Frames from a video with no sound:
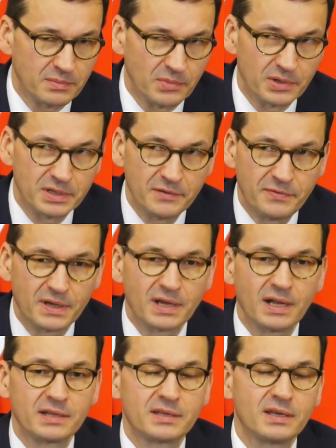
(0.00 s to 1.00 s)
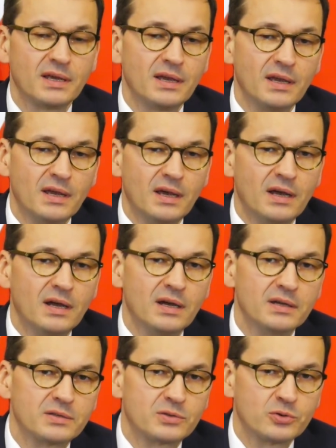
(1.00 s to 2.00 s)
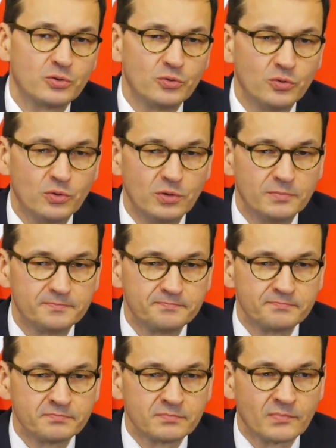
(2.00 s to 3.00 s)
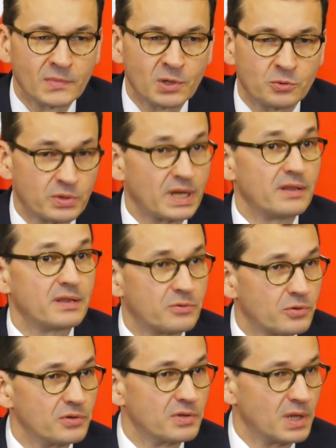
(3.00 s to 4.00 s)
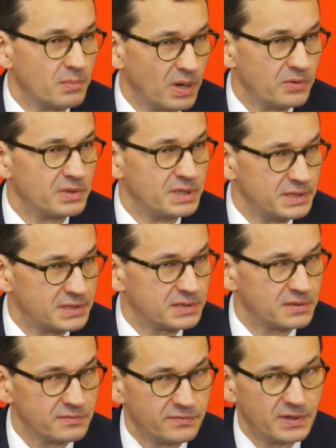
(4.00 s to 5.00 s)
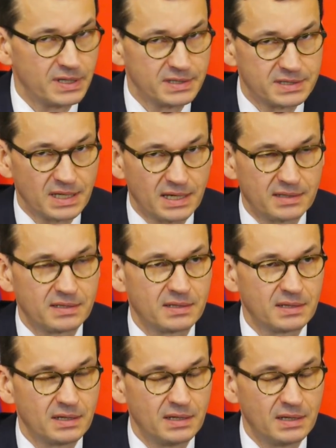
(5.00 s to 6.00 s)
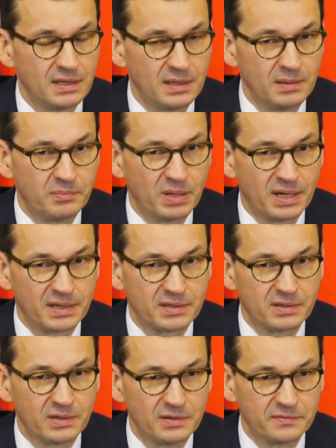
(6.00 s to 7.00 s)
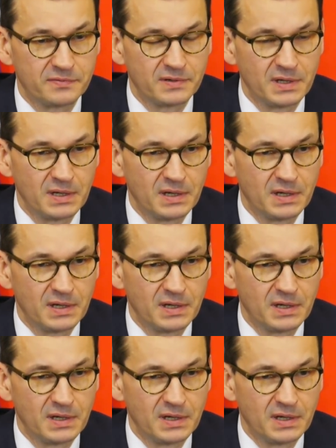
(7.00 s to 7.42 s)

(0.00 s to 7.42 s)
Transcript: more difficult to tell the truth about this very sad part of